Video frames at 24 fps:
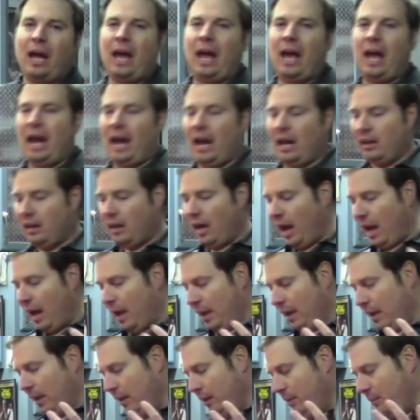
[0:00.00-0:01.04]
and
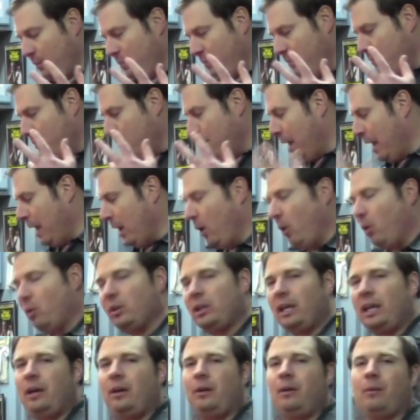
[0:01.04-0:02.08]
I may
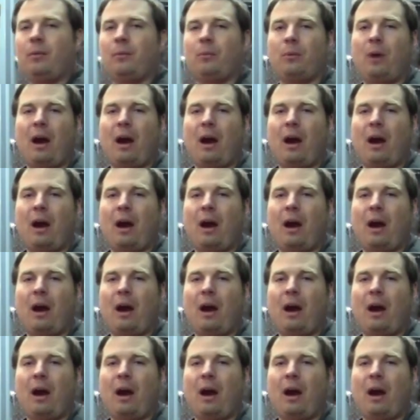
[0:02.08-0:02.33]
only